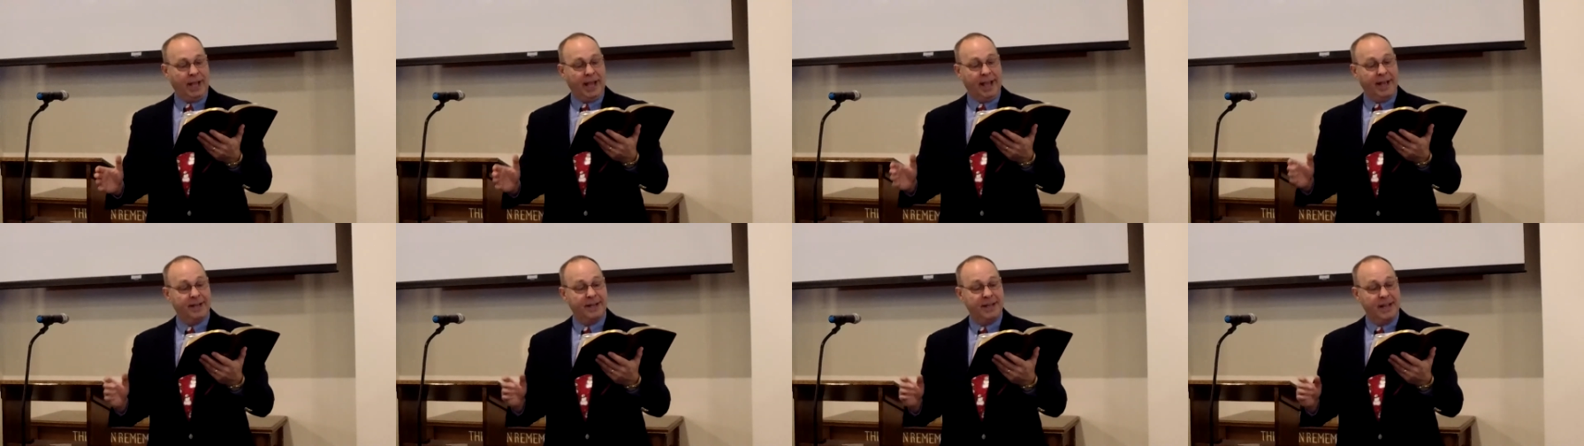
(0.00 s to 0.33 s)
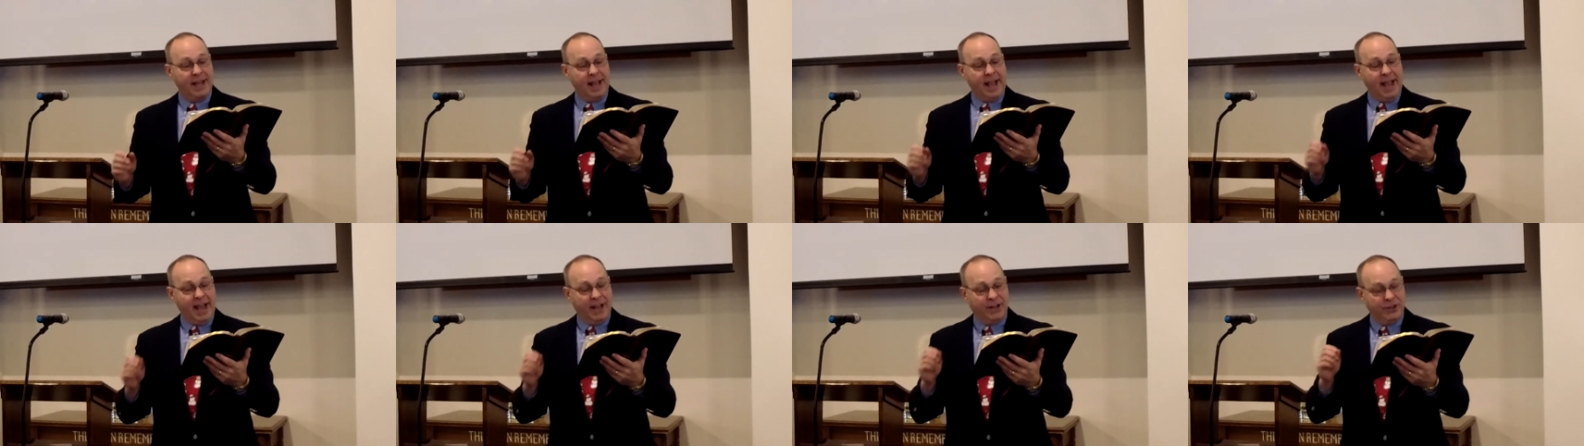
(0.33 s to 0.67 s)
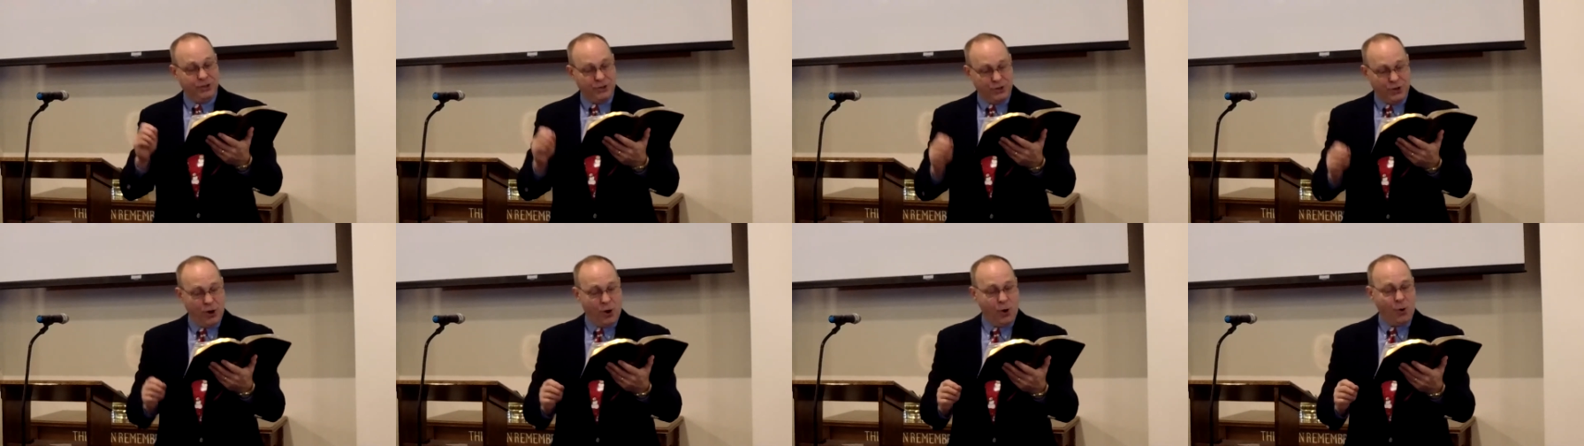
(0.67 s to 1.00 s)

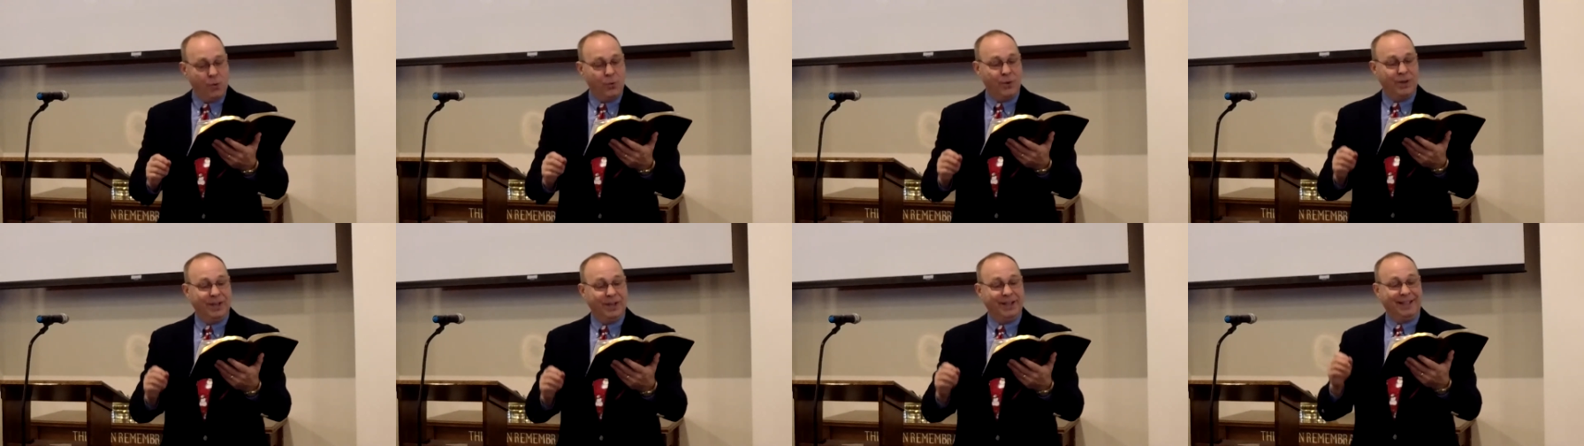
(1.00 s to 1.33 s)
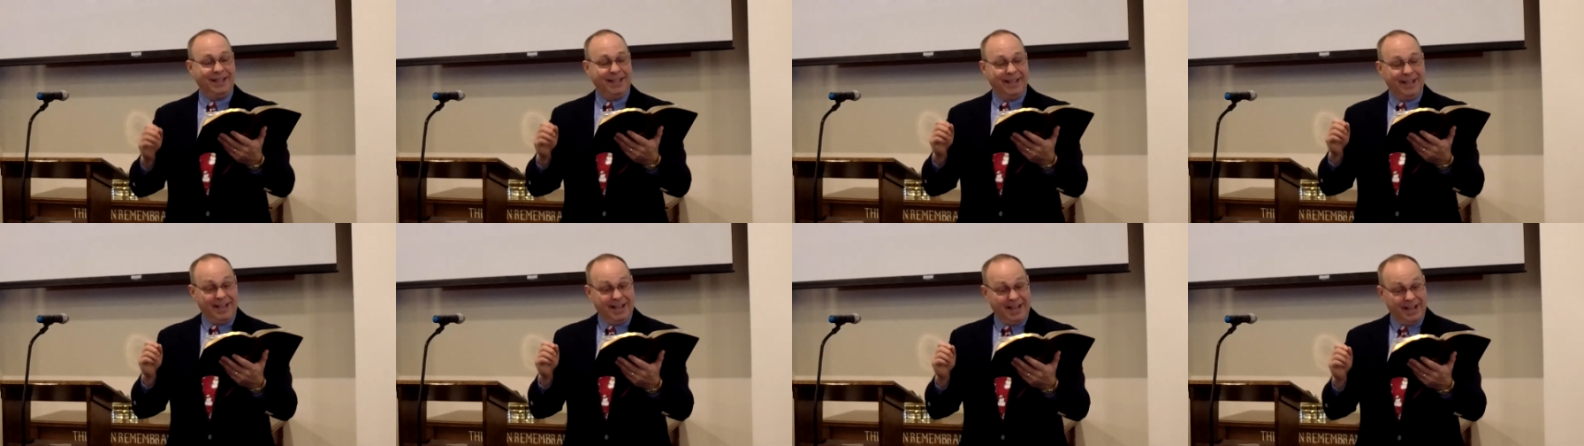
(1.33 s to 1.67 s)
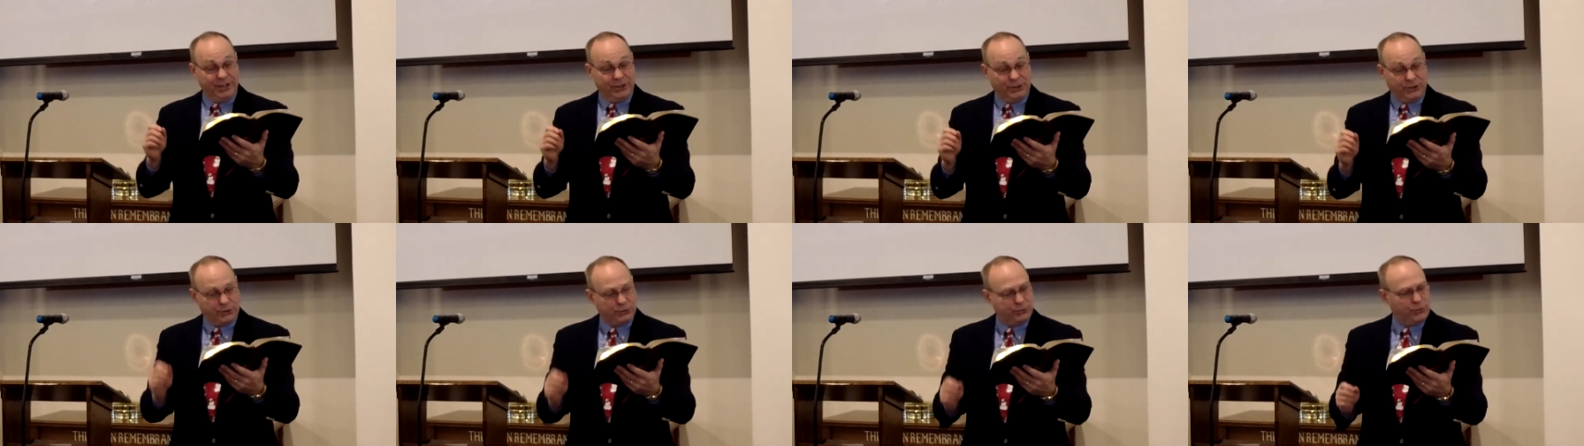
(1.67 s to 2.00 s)
And knowing
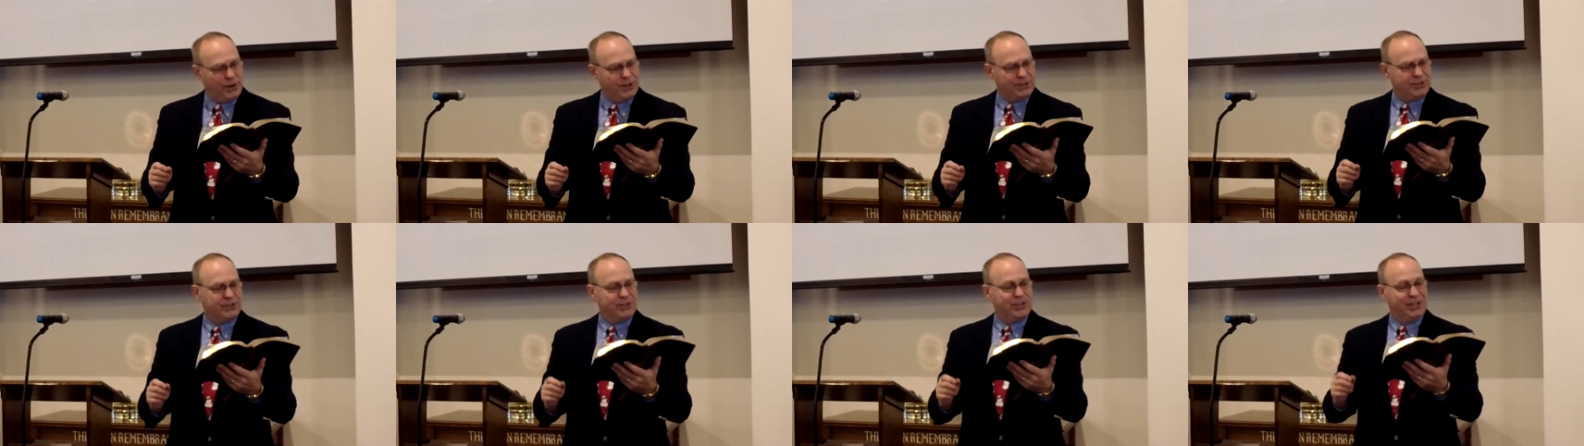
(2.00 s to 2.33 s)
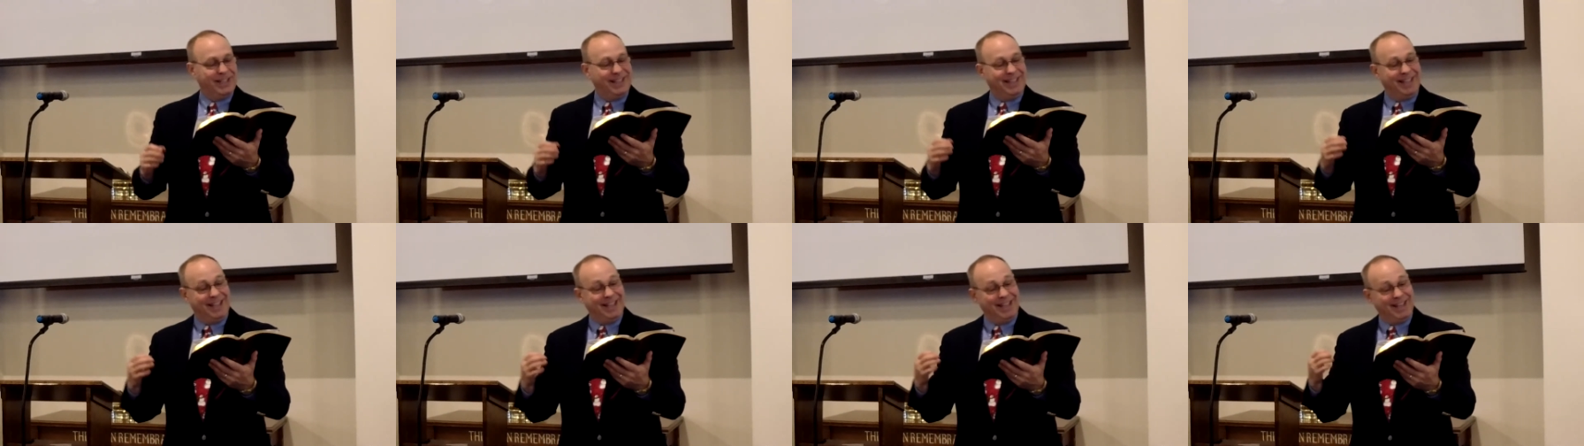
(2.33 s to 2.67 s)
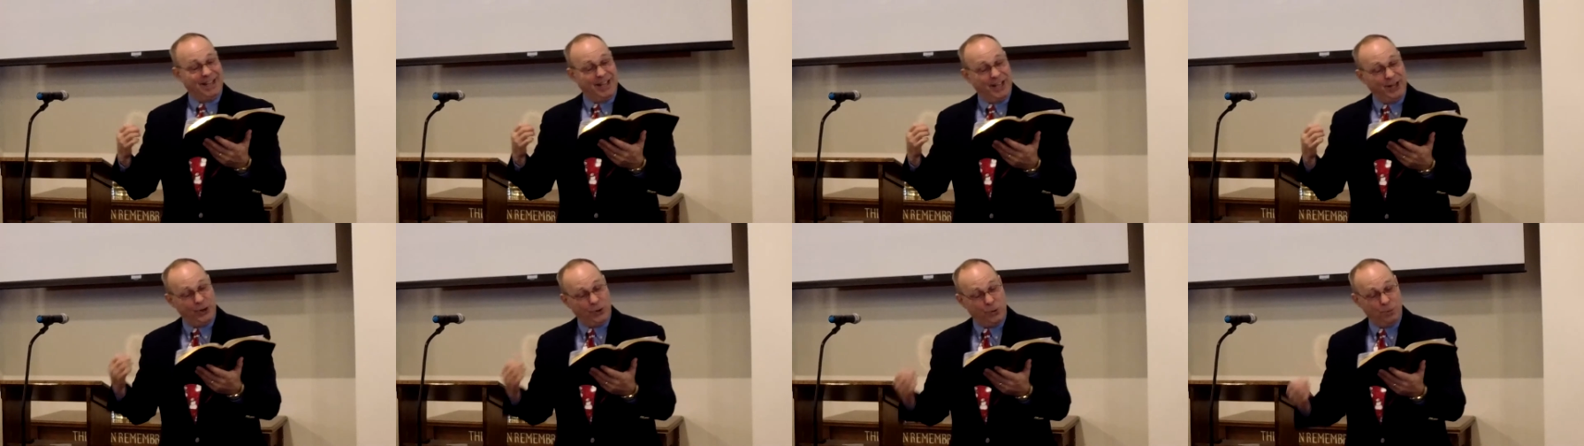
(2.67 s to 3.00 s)
and trusting in
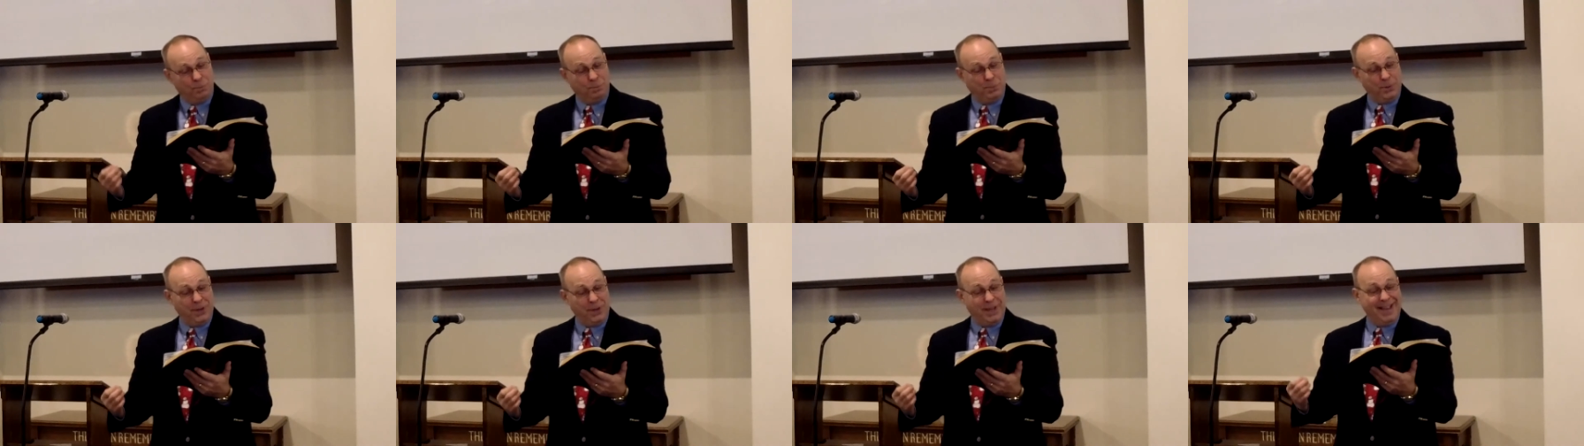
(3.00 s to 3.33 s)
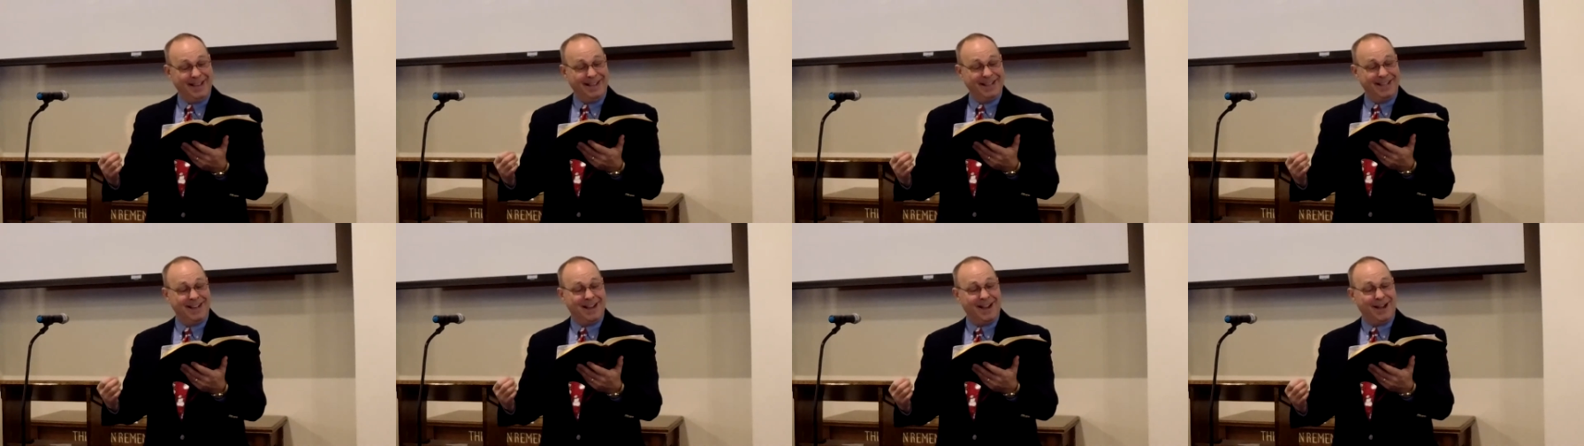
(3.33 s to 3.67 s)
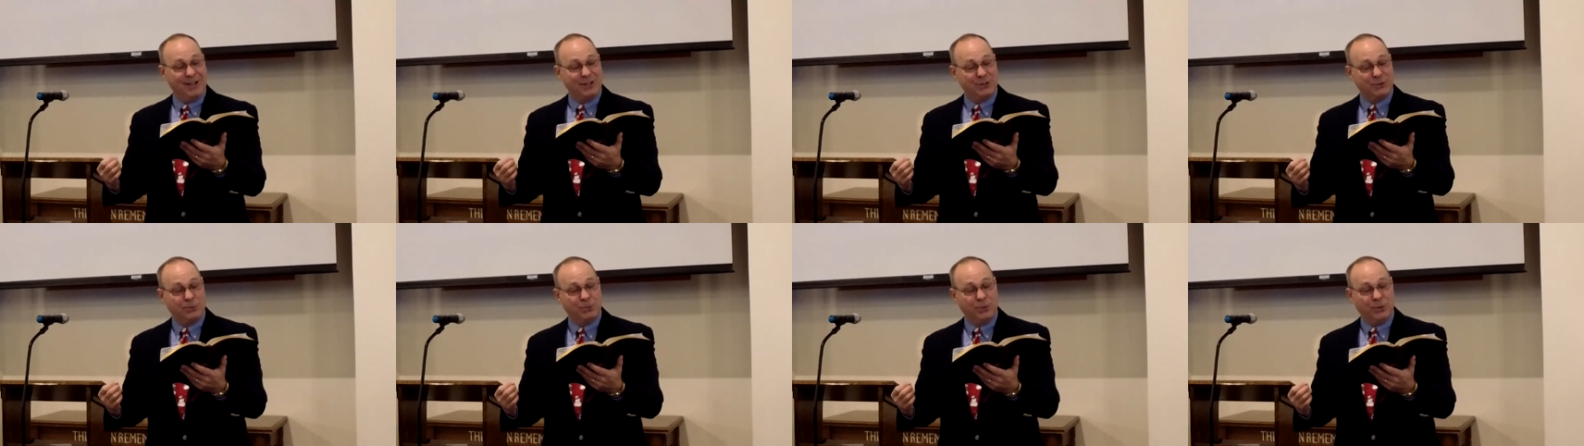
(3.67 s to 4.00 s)
and obeying
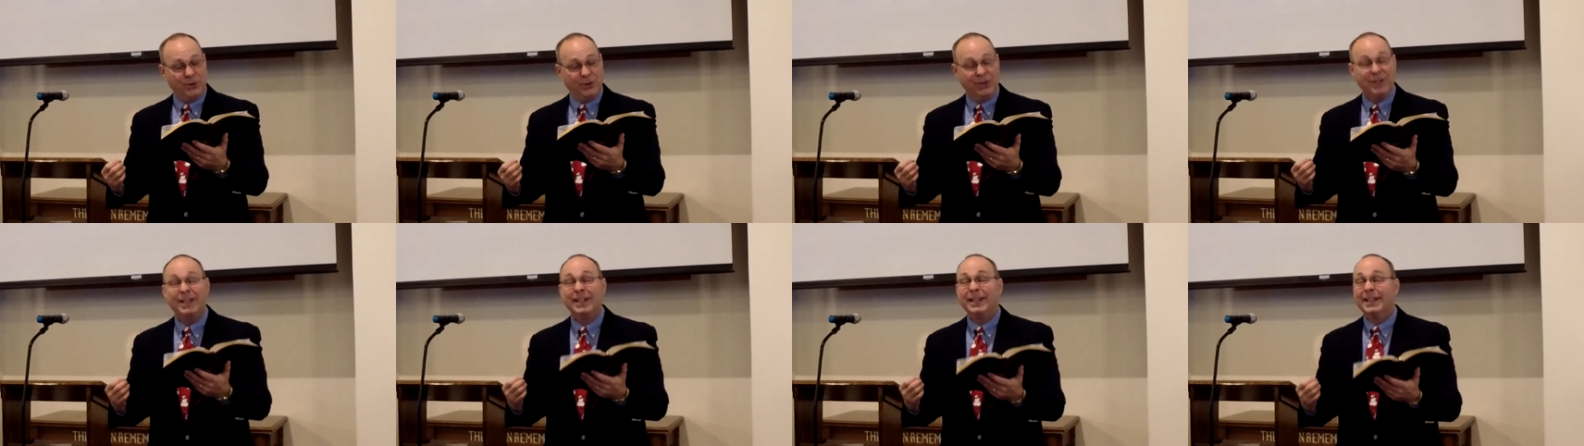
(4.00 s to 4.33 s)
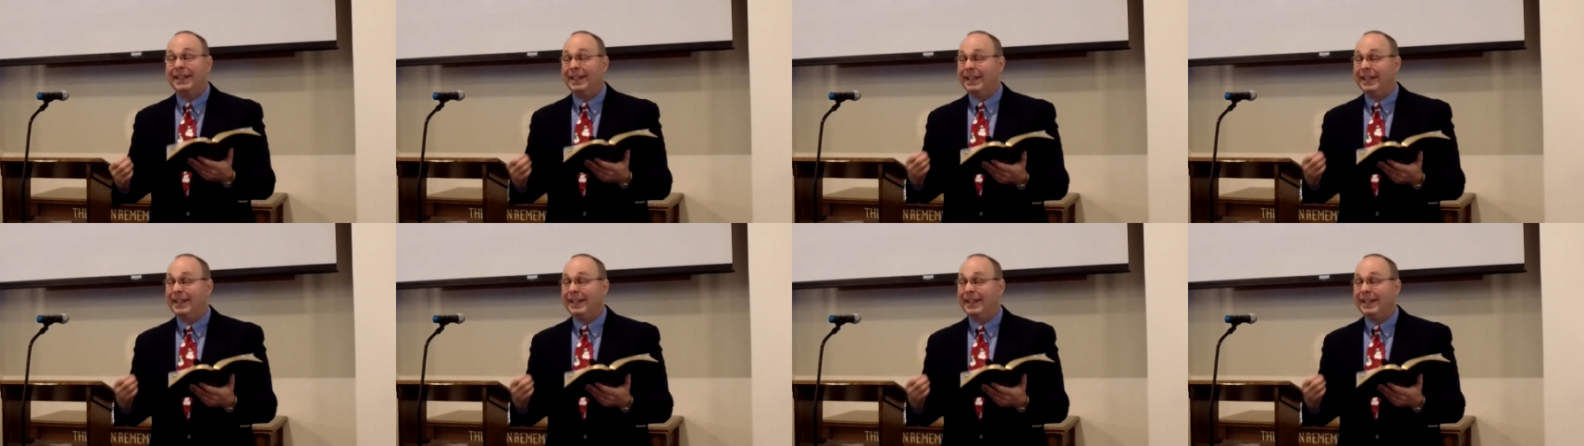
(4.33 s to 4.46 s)
God's Word